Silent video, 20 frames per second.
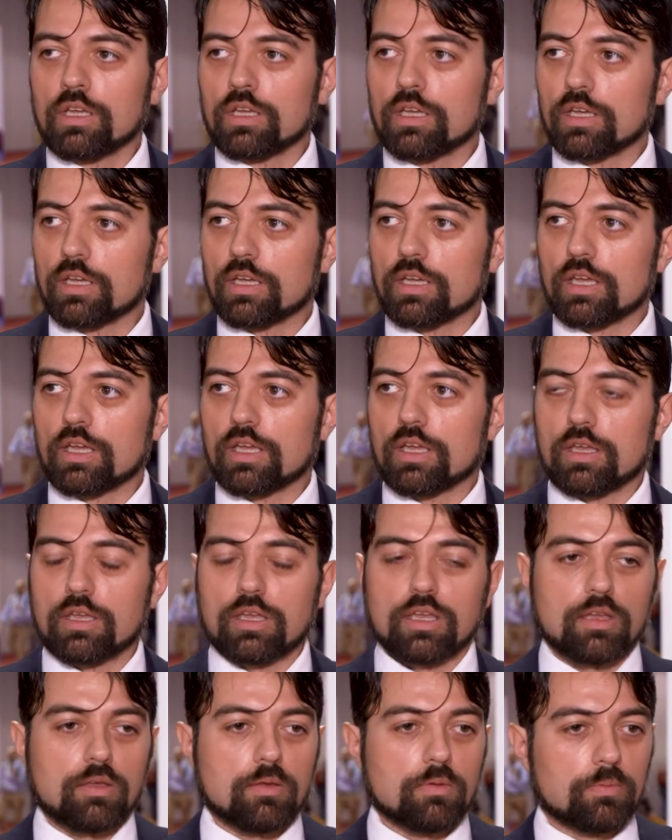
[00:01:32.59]

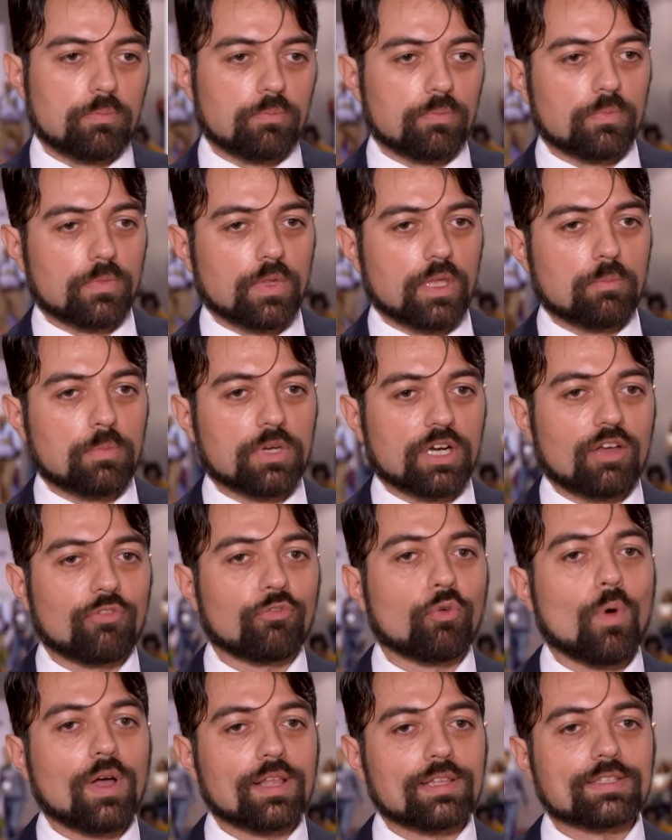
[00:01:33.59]

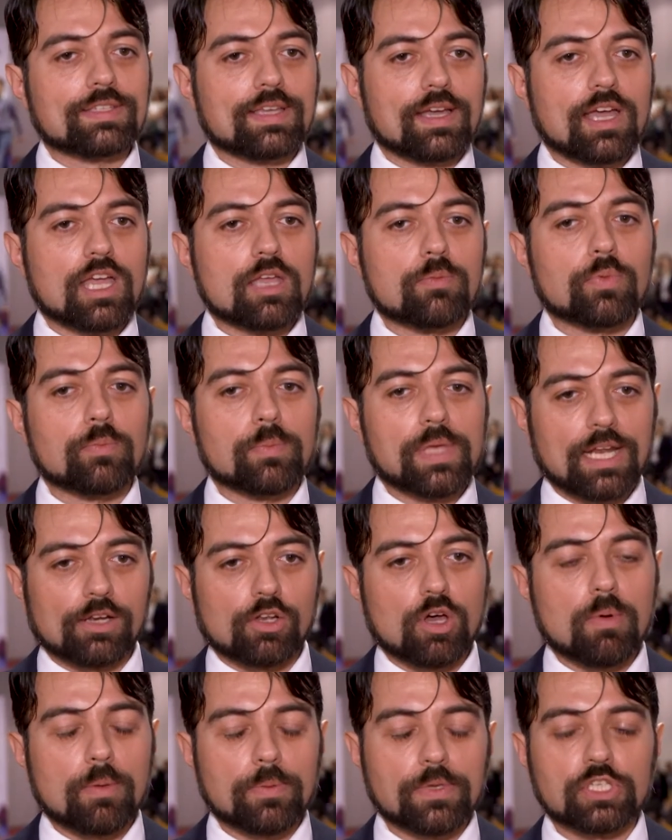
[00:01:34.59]
BRAF wild type
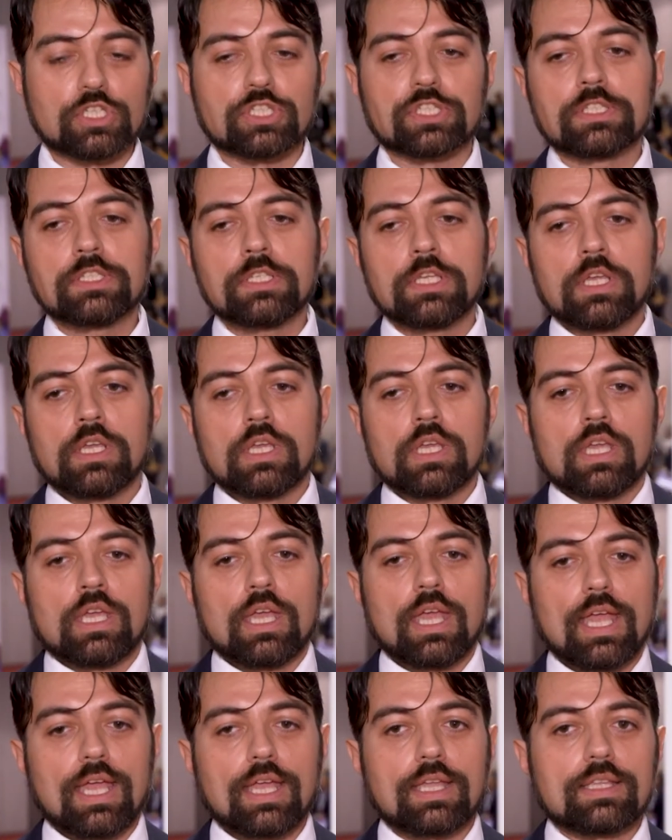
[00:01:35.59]
melanoma patient.
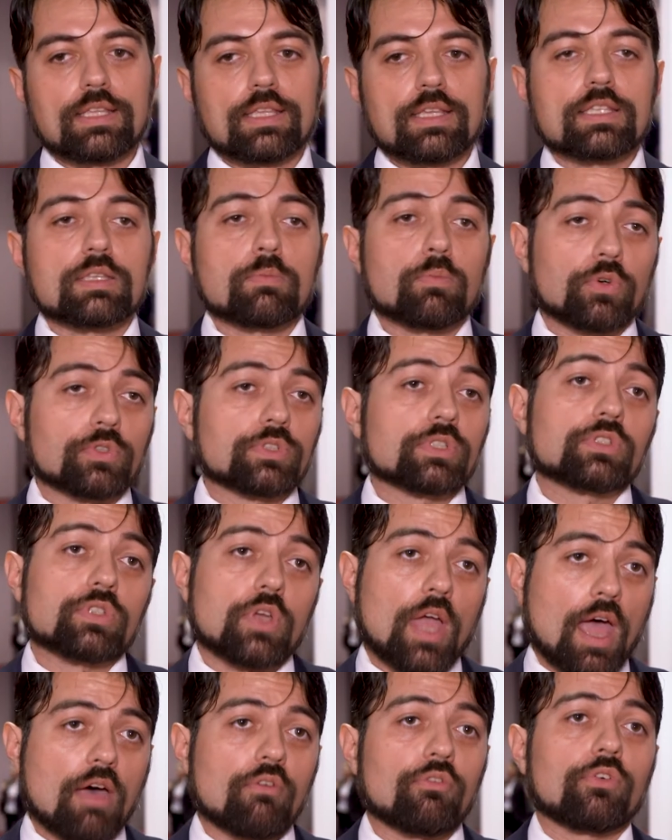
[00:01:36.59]
And it's important to
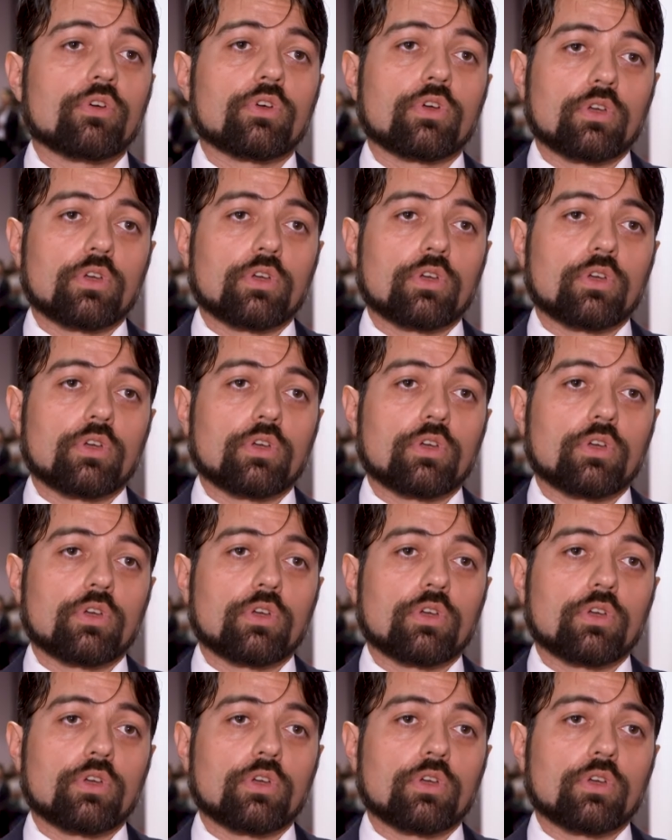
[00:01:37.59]
have